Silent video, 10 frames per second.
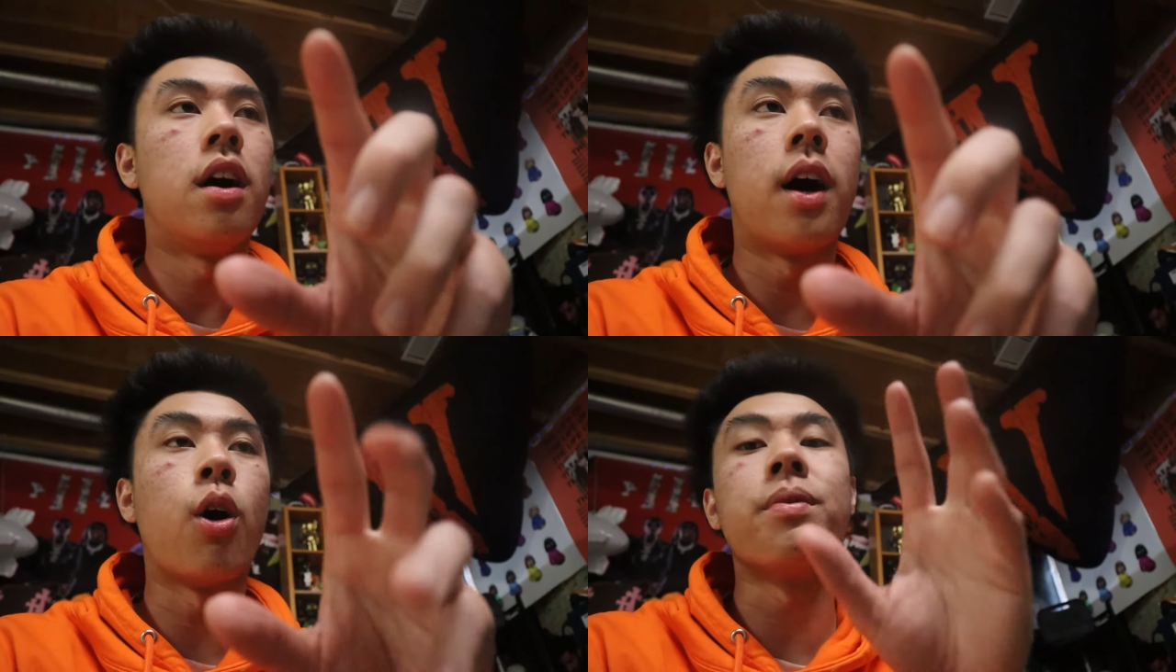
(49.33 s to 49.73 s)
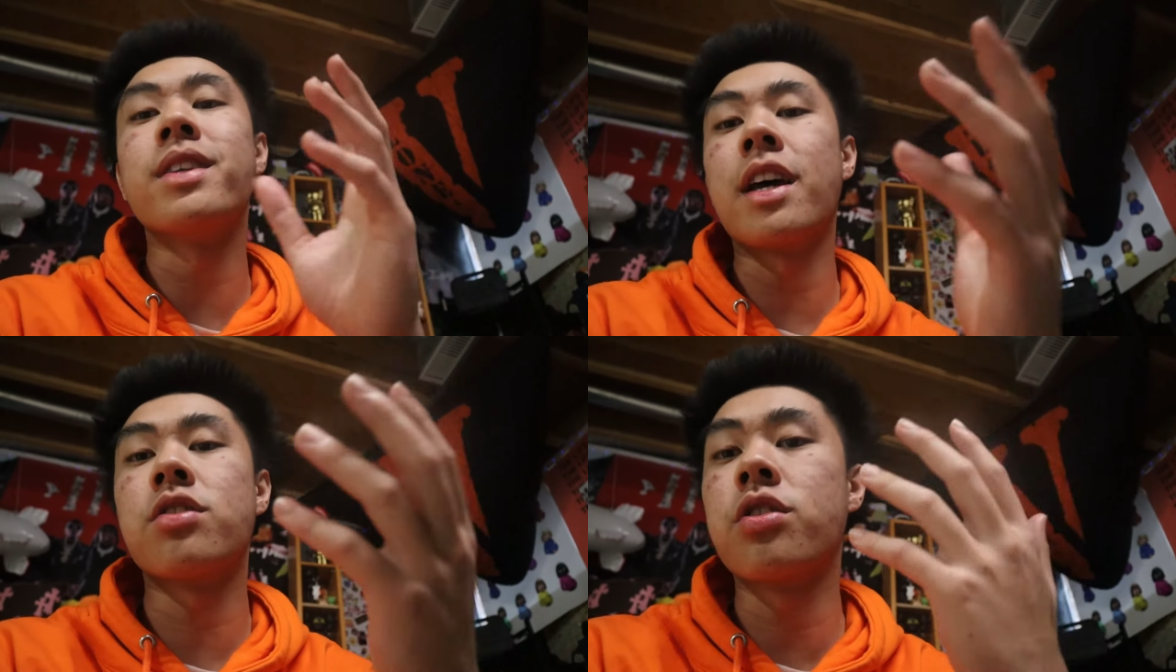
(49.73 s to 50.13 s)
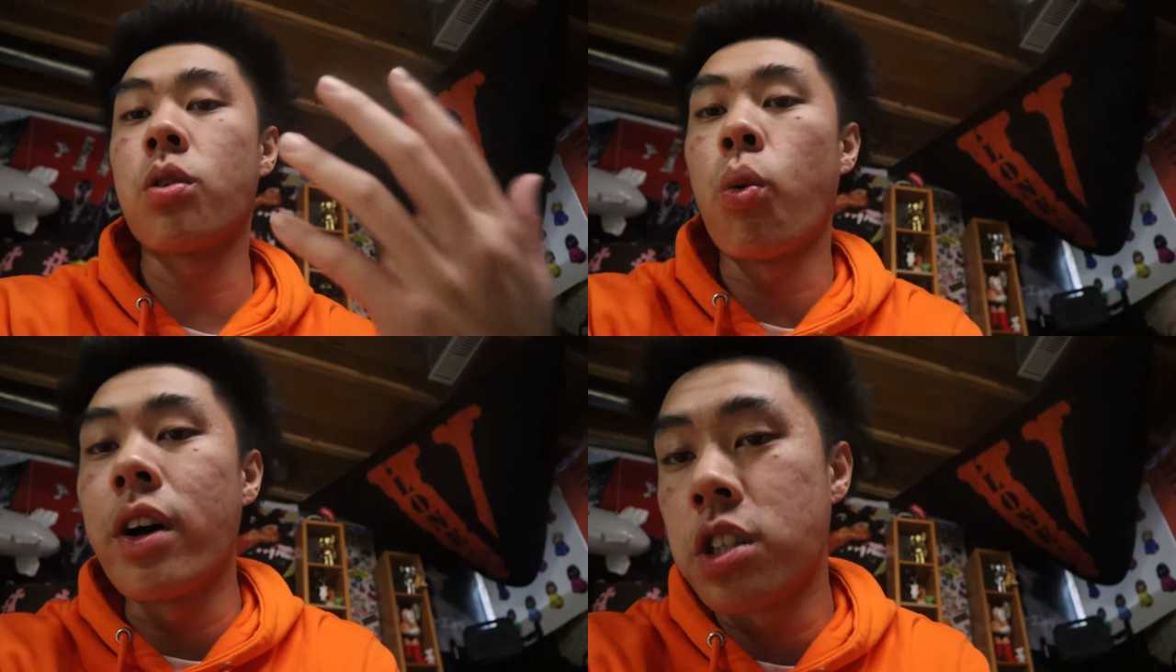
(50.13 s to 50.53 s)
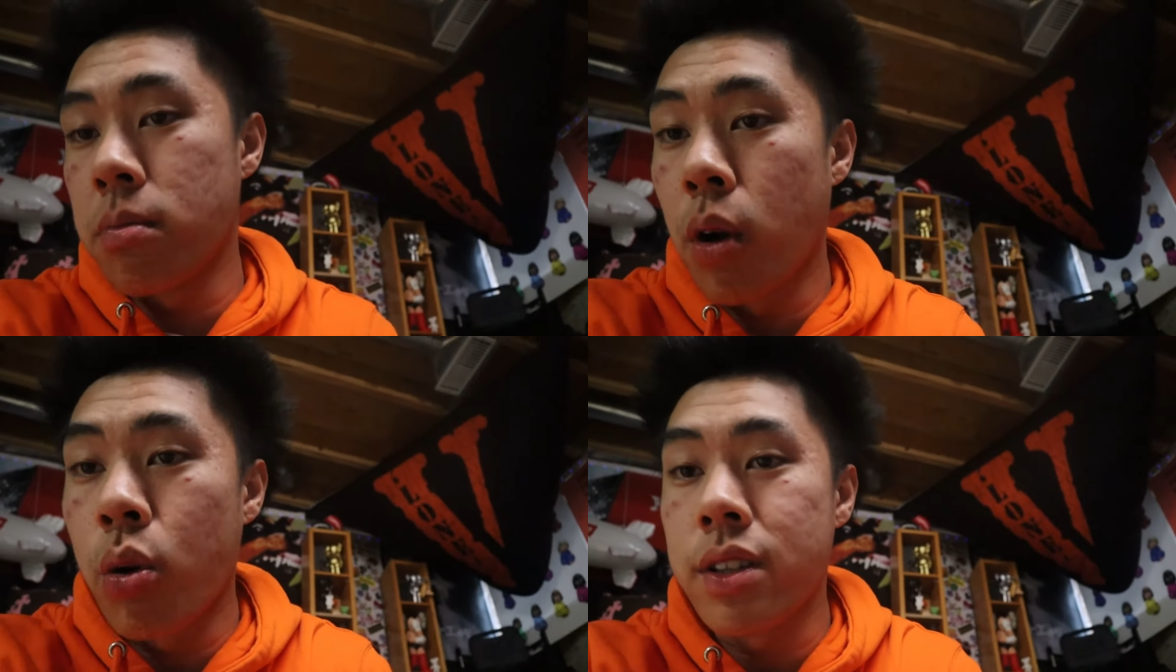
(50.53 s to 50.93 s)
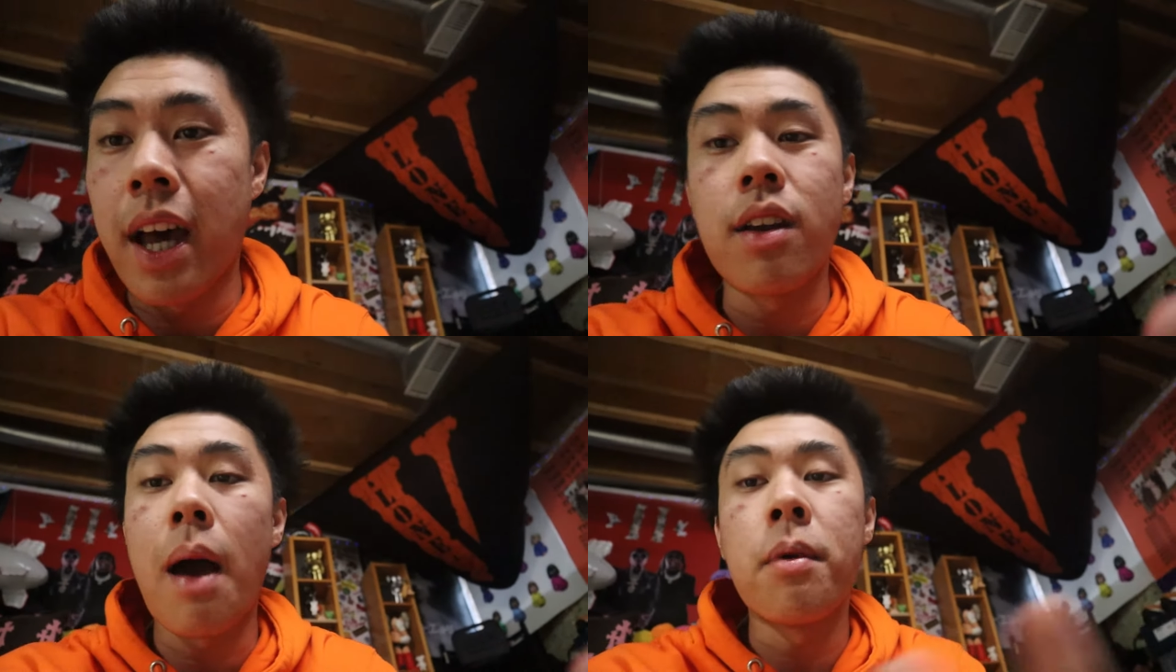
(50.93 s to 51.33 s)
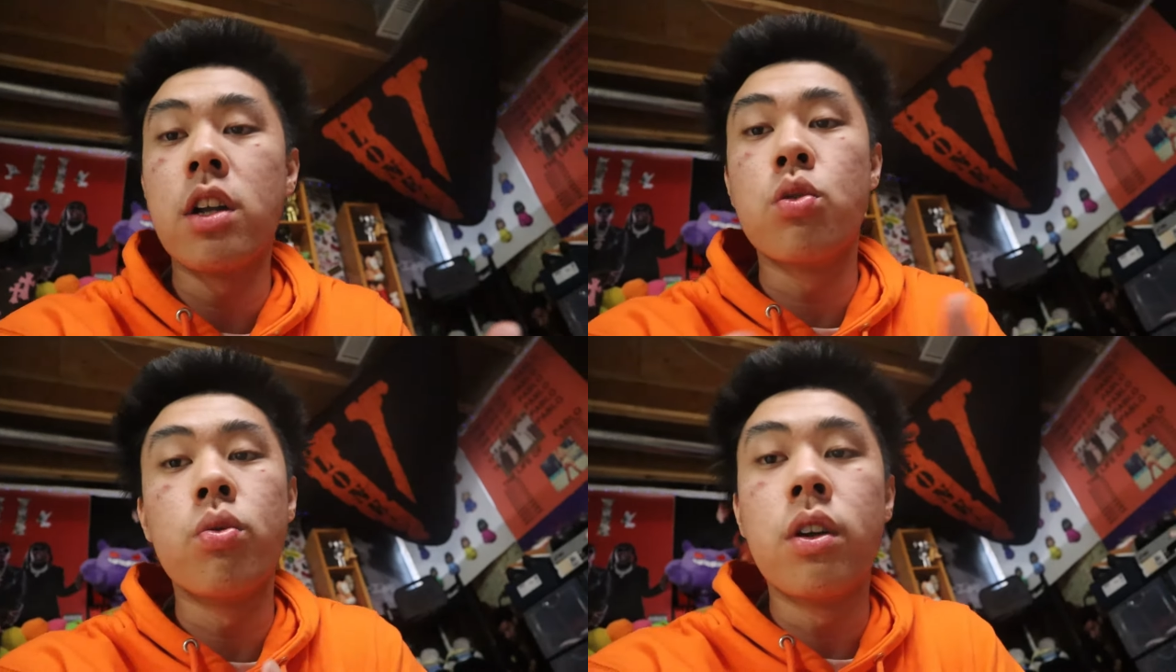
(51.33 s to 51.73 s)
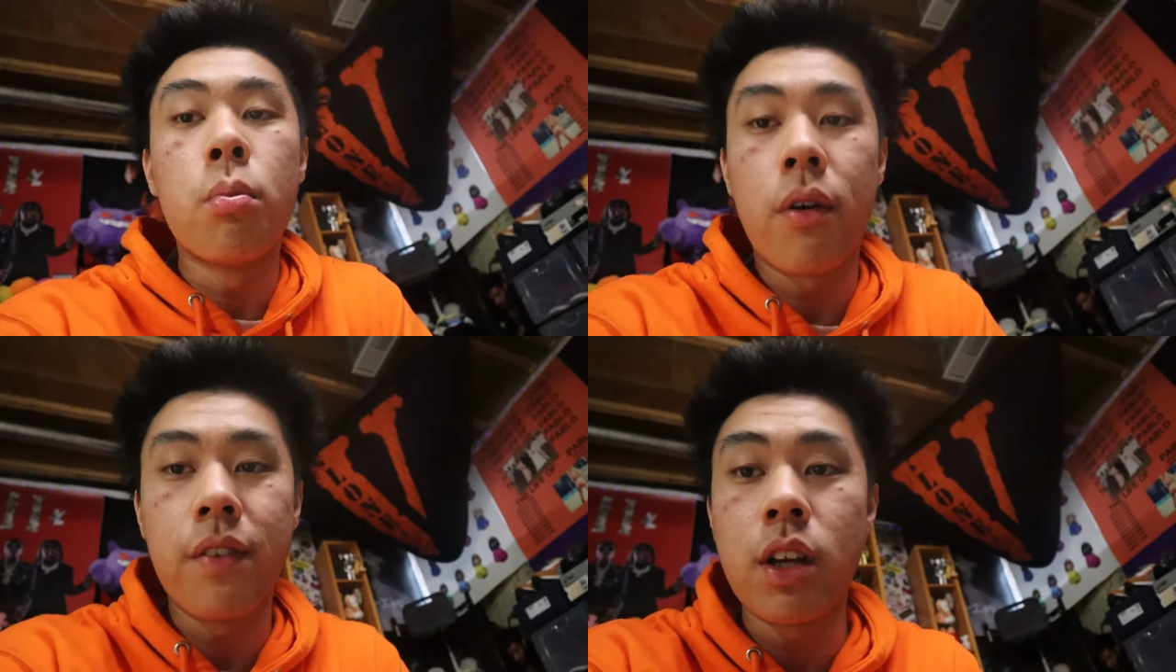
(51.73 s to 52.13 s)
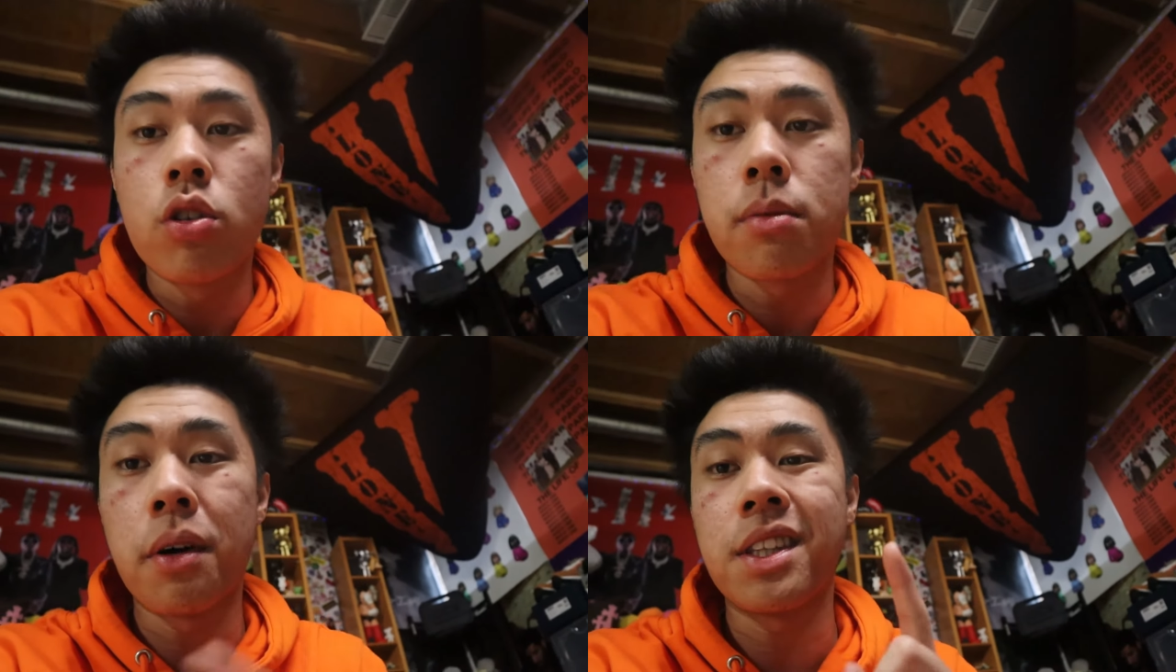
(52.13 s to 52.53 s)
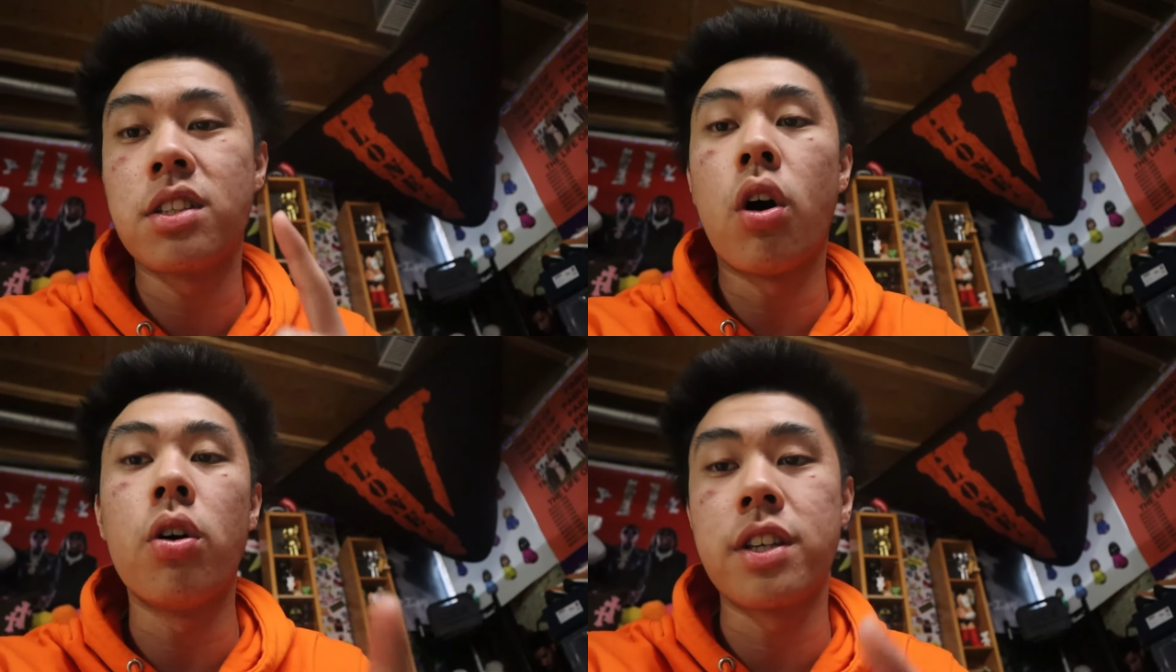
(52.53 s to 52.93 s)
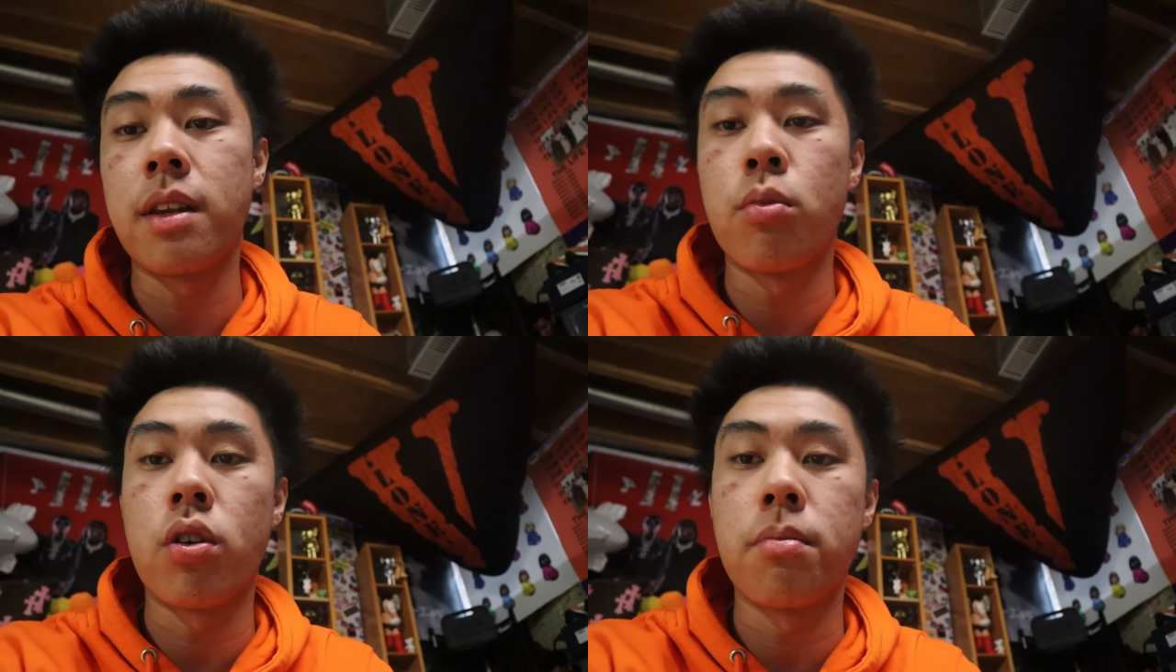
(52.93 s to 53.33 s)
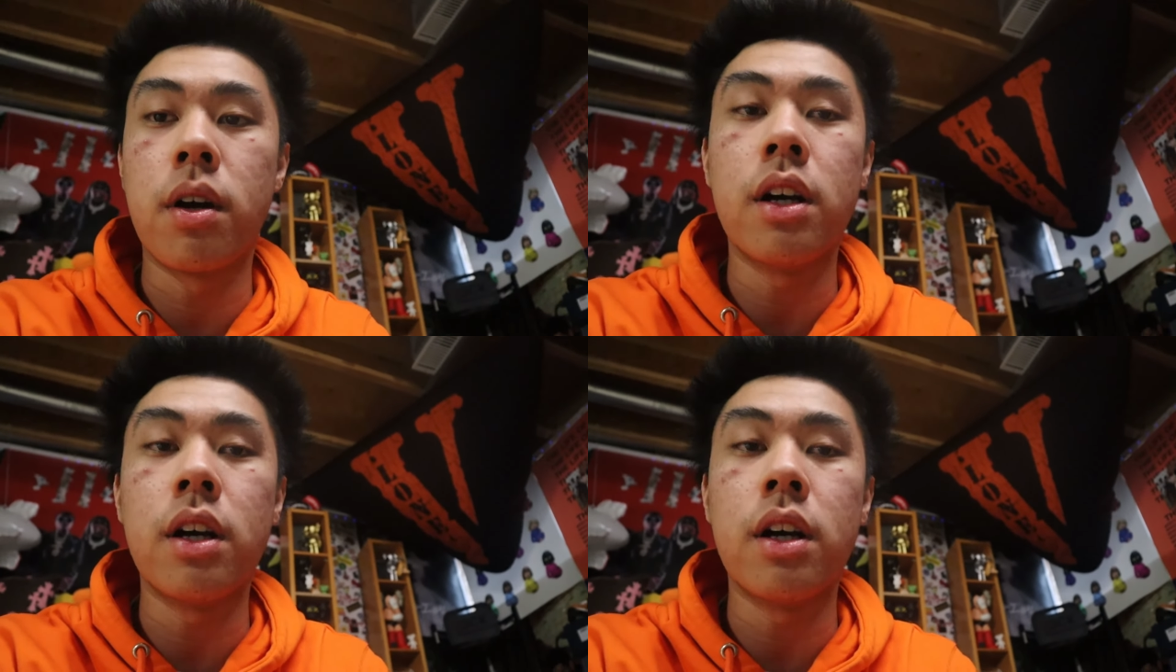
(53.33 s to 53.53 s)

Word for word: Uh, I hope this answers your question, bro, because I'm not doing no more videos about these hauls anymore, bro.